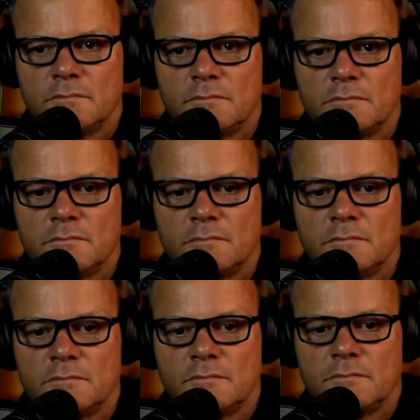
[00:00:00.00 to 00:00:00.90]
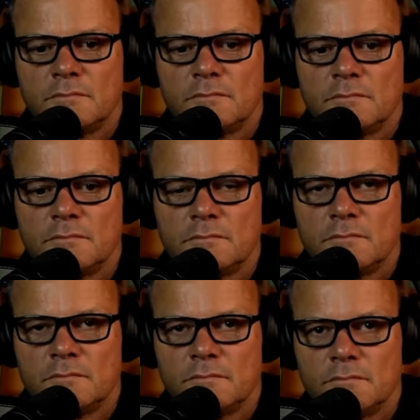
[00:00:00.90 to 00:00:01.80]

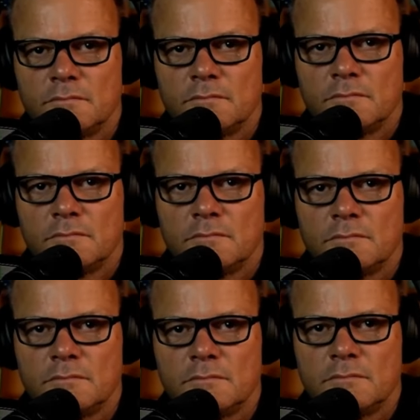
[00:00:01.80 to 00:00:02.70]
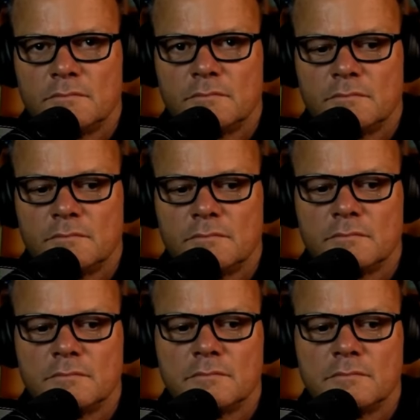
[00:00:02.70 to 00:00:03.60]

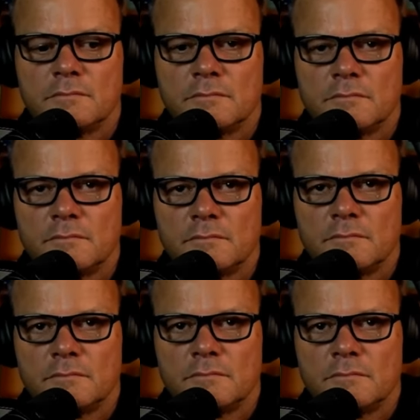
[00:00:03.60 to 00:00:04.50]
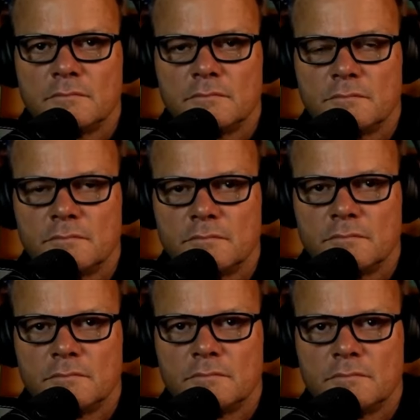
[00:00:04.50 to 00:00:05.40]

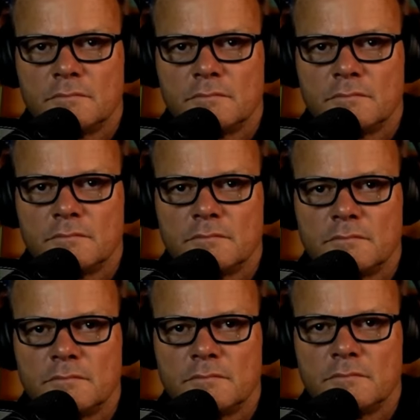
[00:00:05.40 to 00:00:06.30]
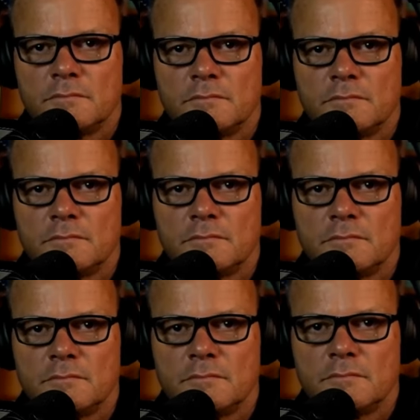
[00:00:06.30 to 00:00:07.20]

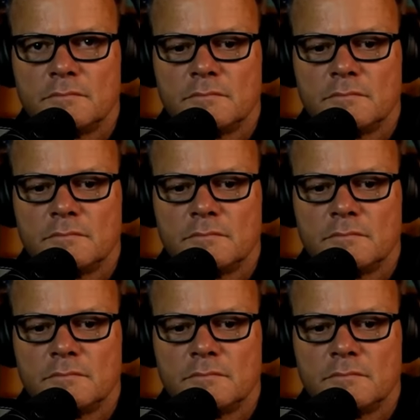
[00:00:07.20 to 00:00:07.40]
(not speaking)